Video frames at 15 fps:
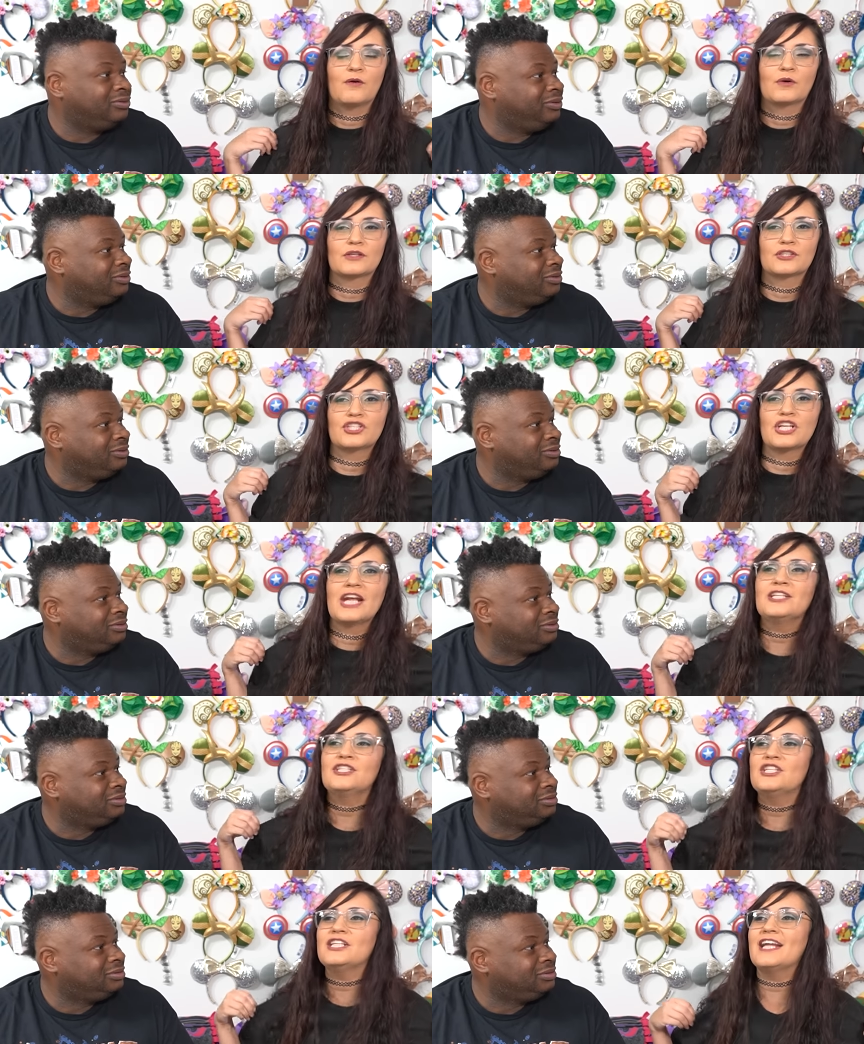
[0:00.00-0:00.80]
Speaker 1: or,
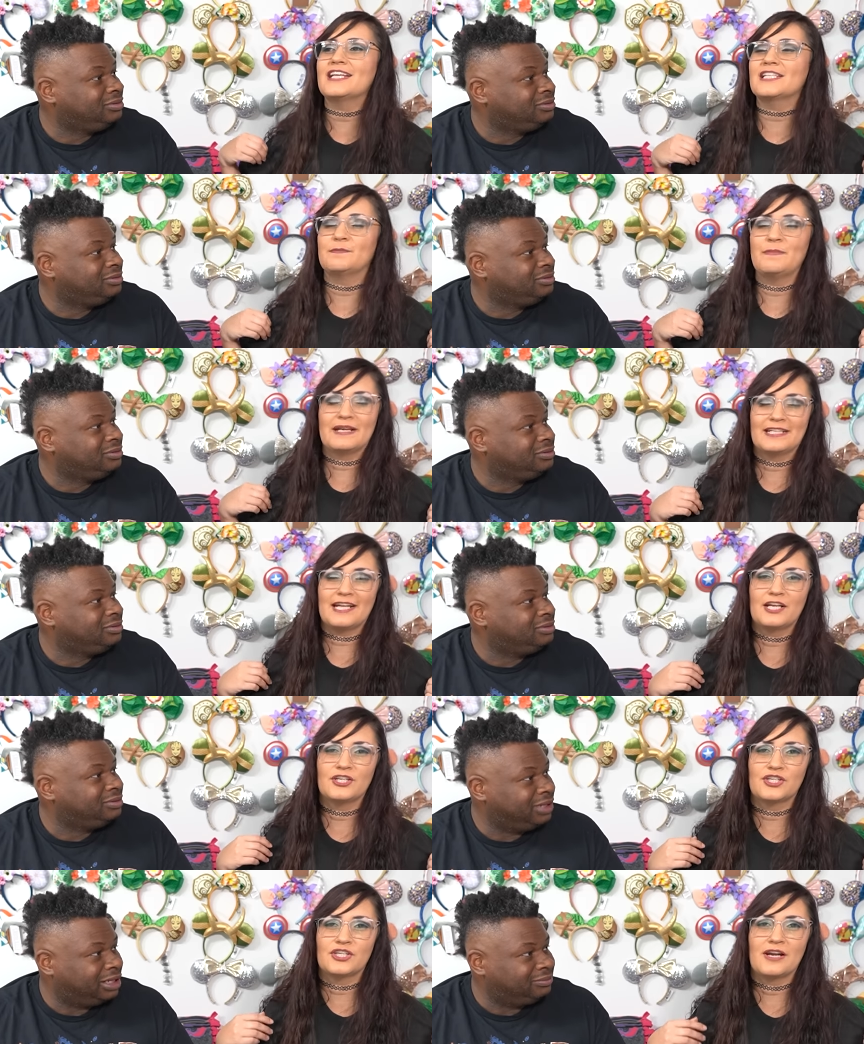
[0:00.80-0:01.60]
change the
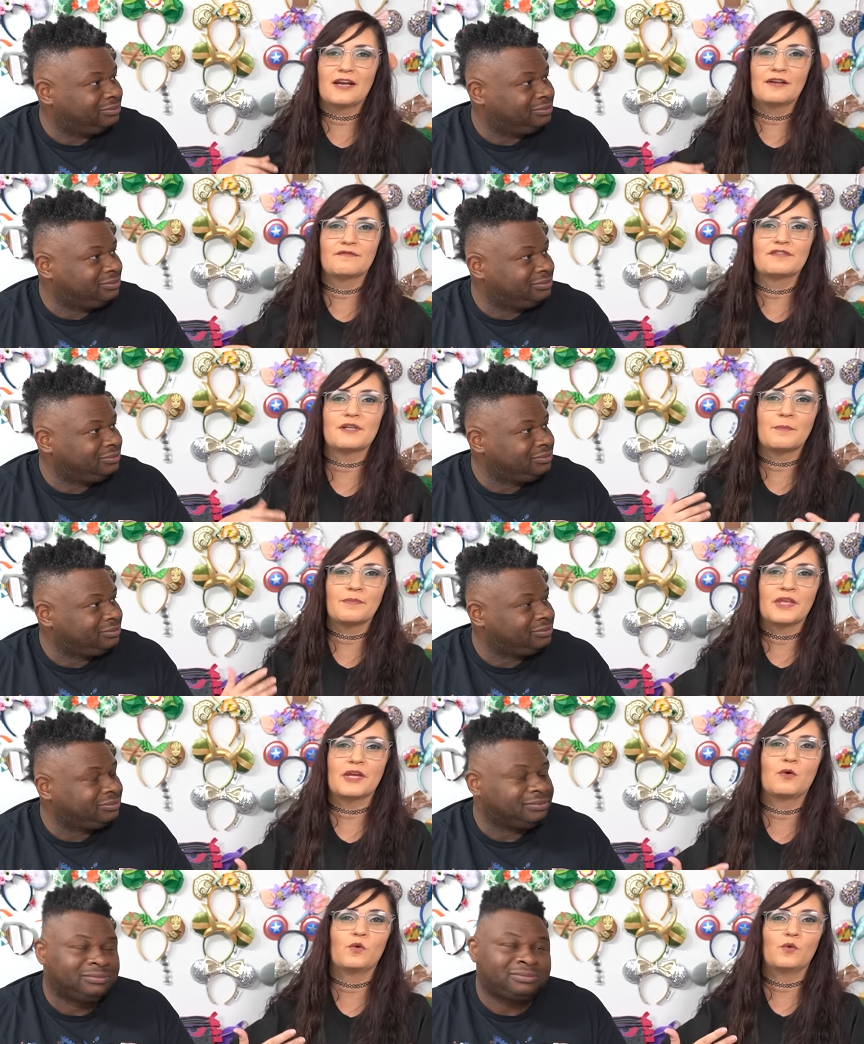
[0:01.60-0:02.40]
expectation yeah. out of
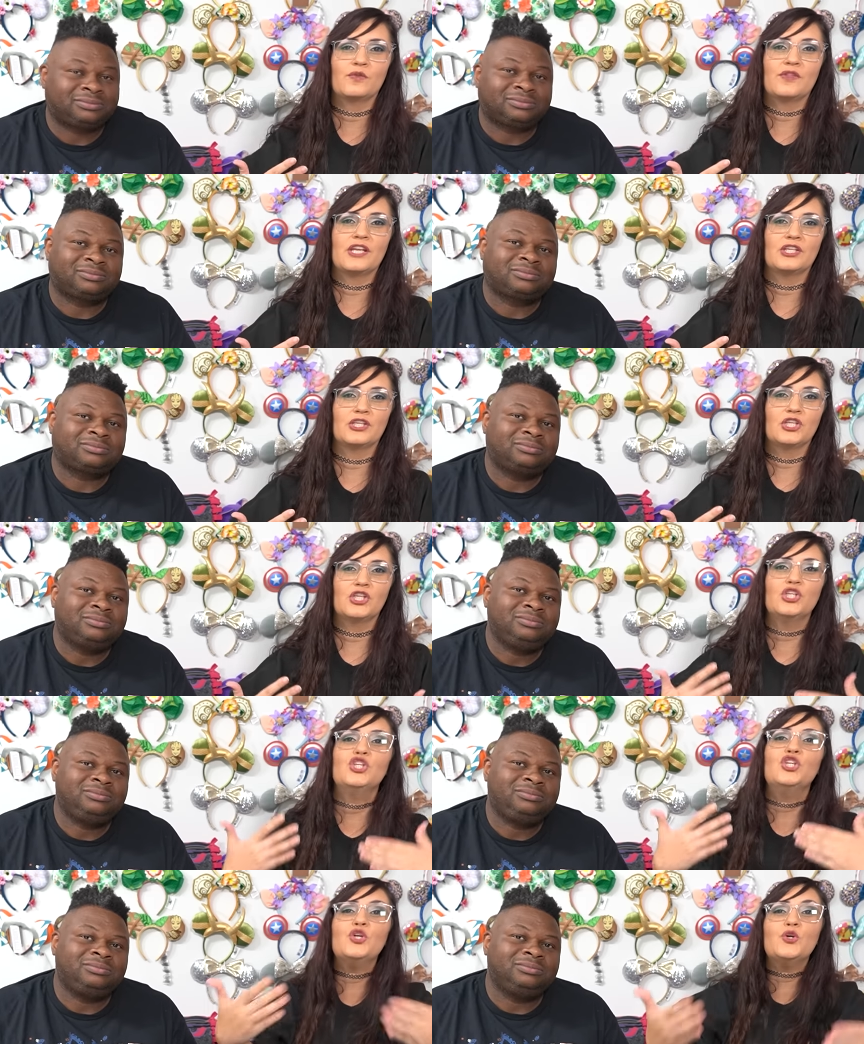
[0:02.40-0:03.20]
something that
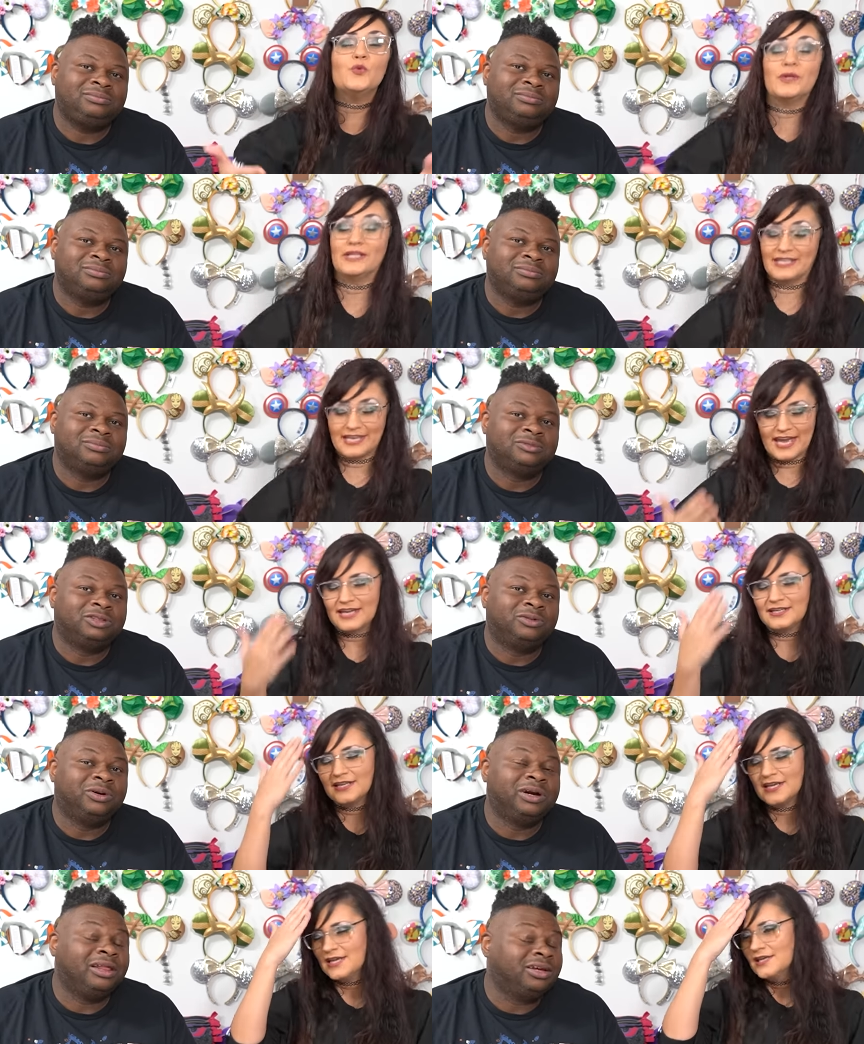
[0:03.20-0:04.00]
you would
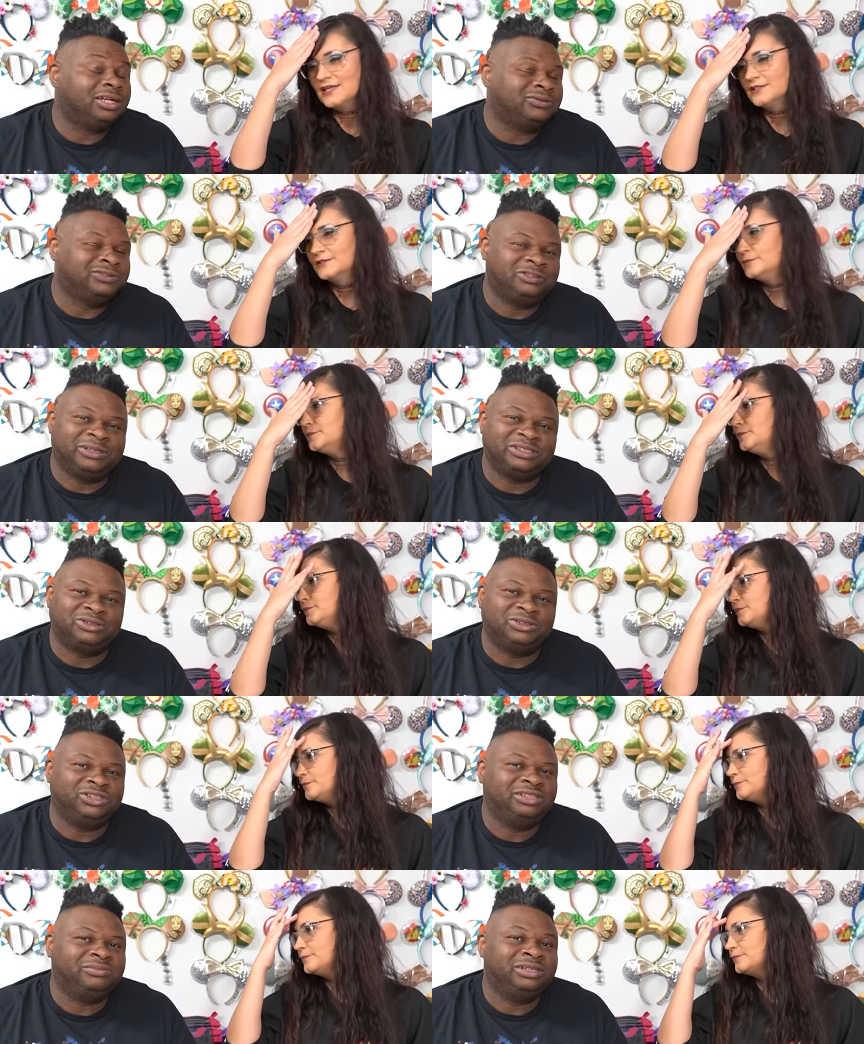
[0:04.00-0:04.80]
get.
Speaker 2: We're not looking for
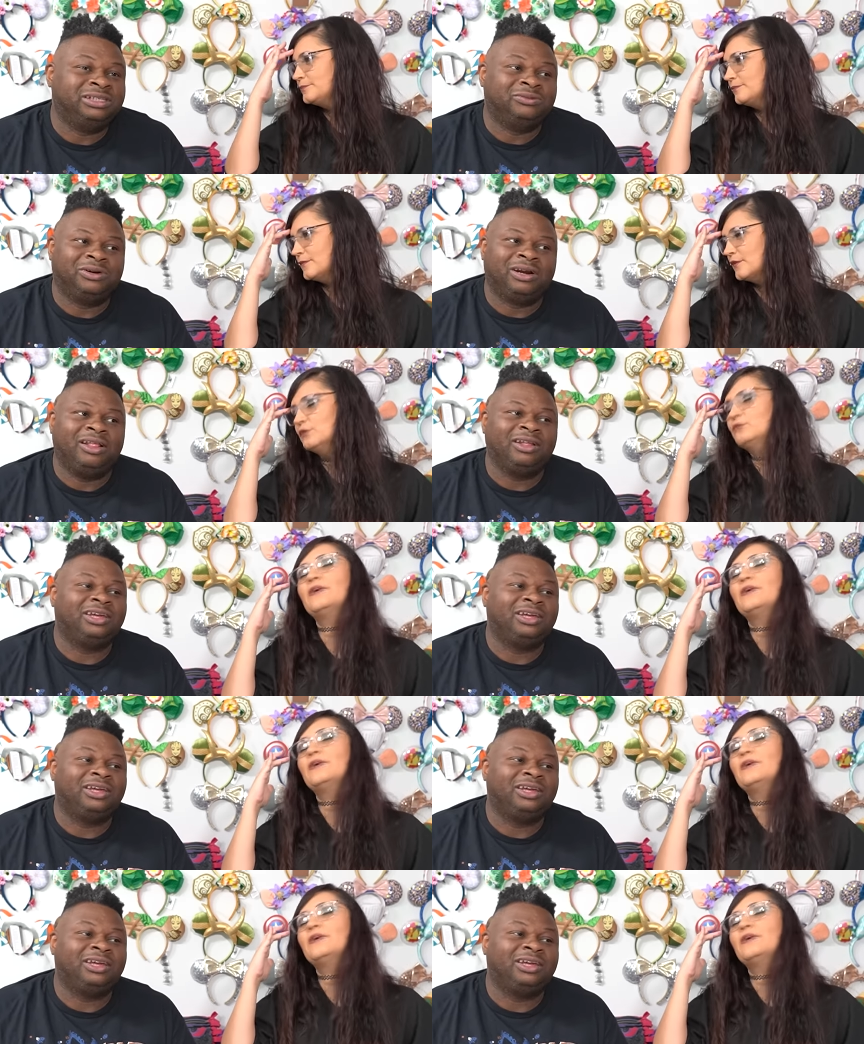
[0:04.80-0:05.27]
special treatment. We're not